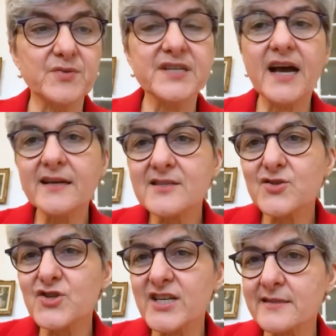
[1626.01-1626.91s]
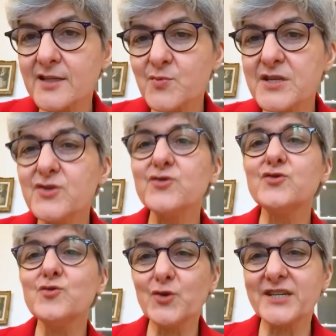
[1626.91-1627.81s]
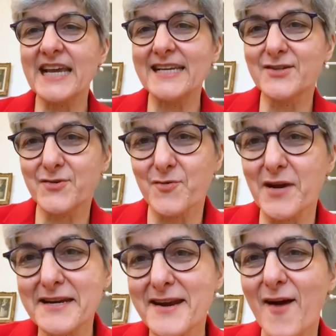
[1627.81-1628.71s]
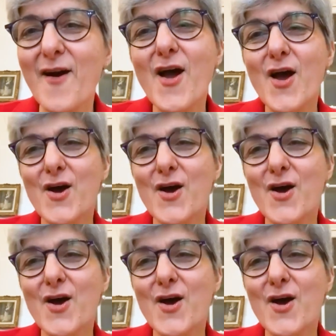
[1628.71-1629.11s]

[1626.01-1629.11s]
But I suggest that we do not enter right now